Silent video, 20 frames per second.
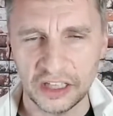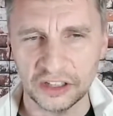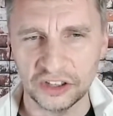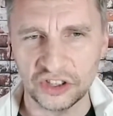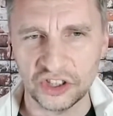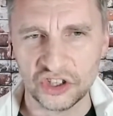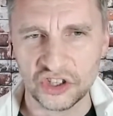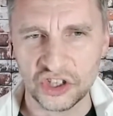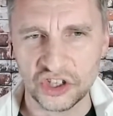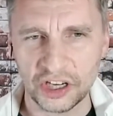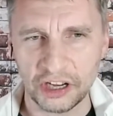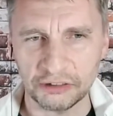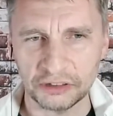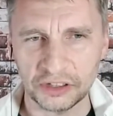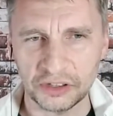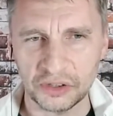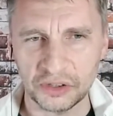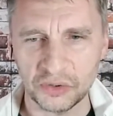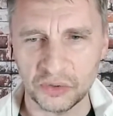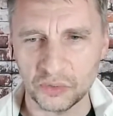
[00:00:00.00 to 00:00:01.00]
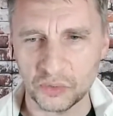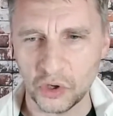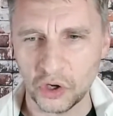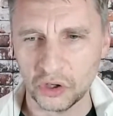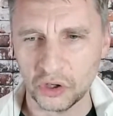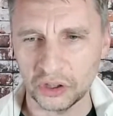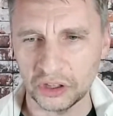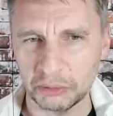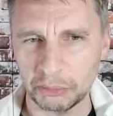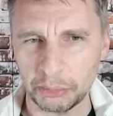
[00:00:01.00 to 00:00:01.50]
dish out to
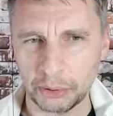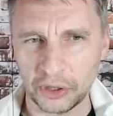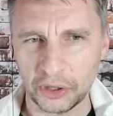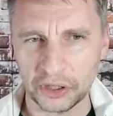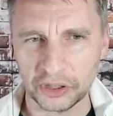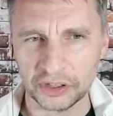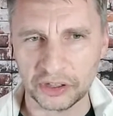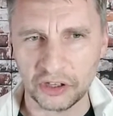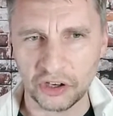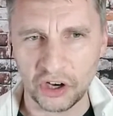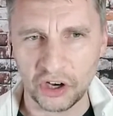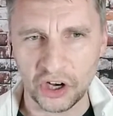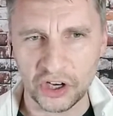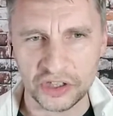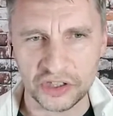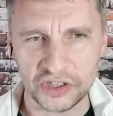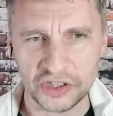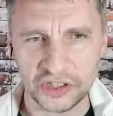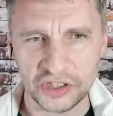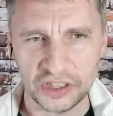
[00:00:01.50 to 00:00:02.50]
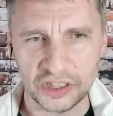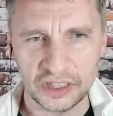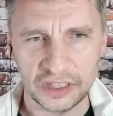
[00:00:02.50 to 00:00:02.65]
wrongly parked cars,